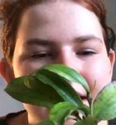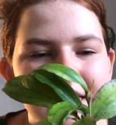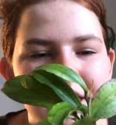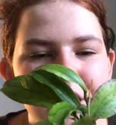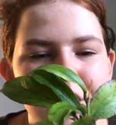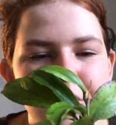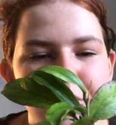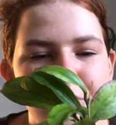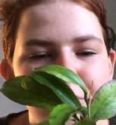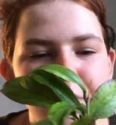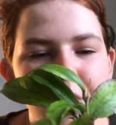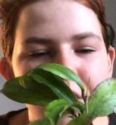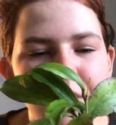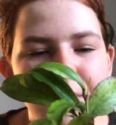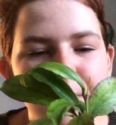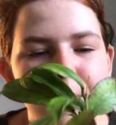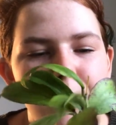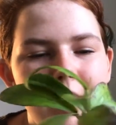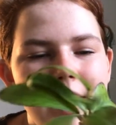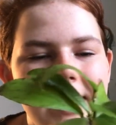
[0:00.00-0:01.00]
a new
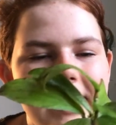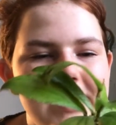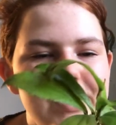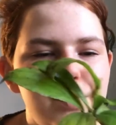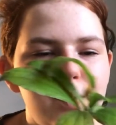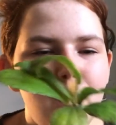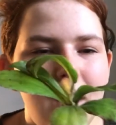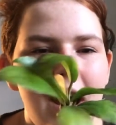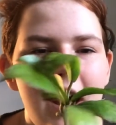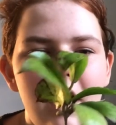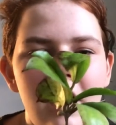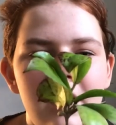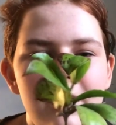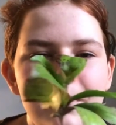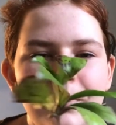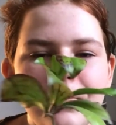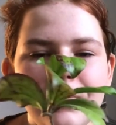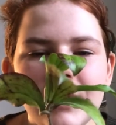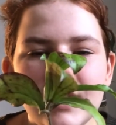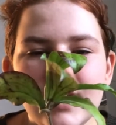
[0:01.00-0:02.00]
growth point as well.
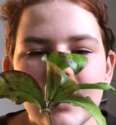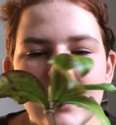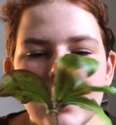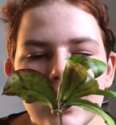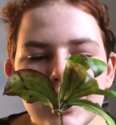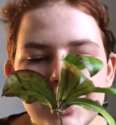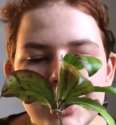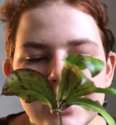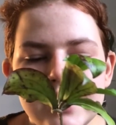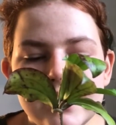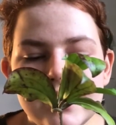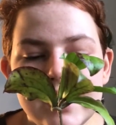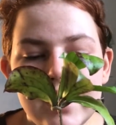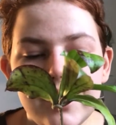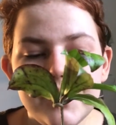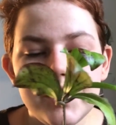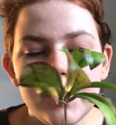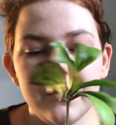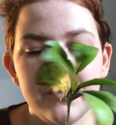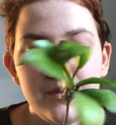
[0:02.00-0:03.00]
She is
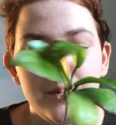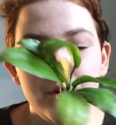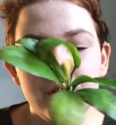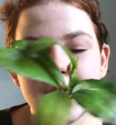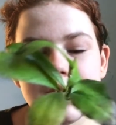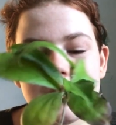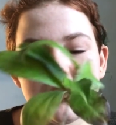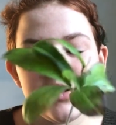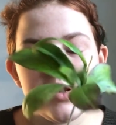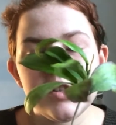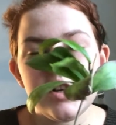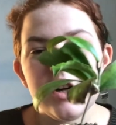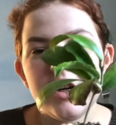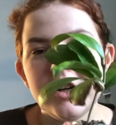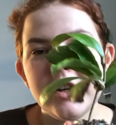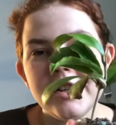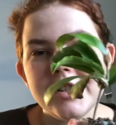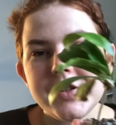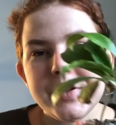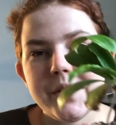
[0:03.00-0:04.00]
also from Crystal Star
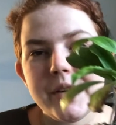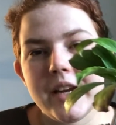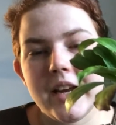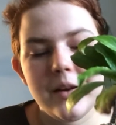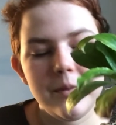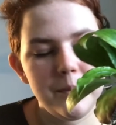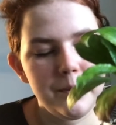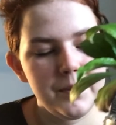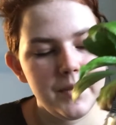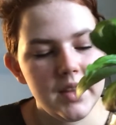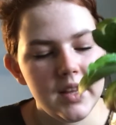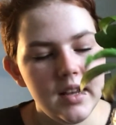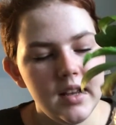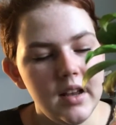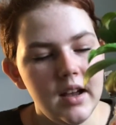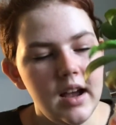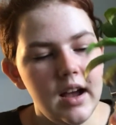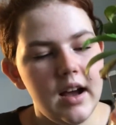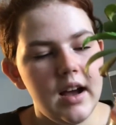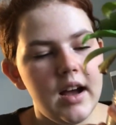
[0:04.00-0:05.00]
Nursery.
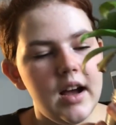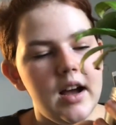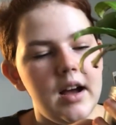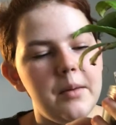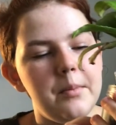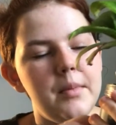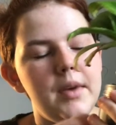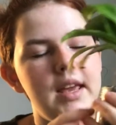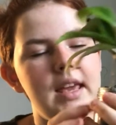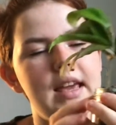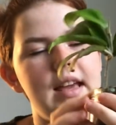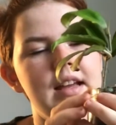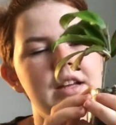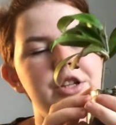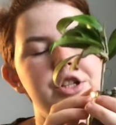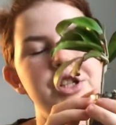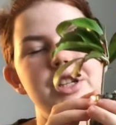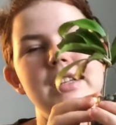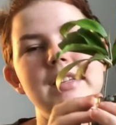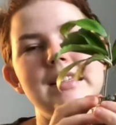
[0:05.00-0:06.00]
And
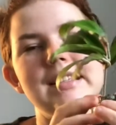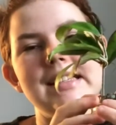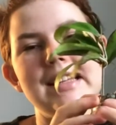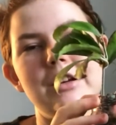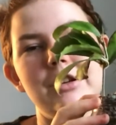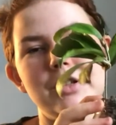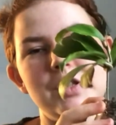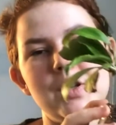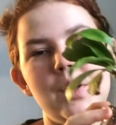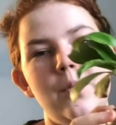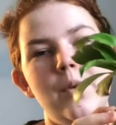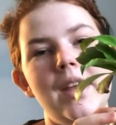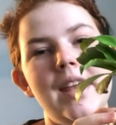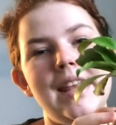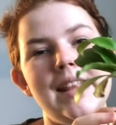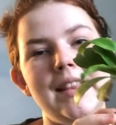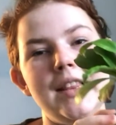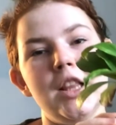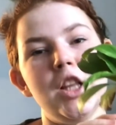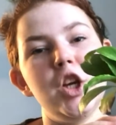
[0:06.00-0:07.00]
she is also
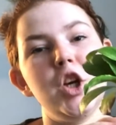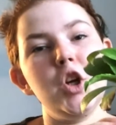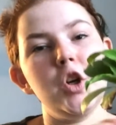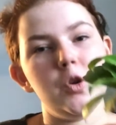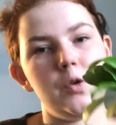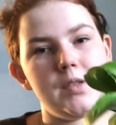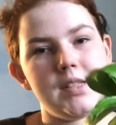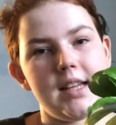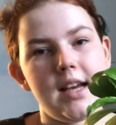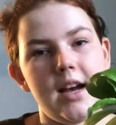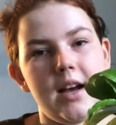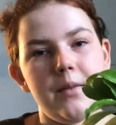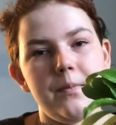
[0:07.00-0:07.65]
in Lakuza.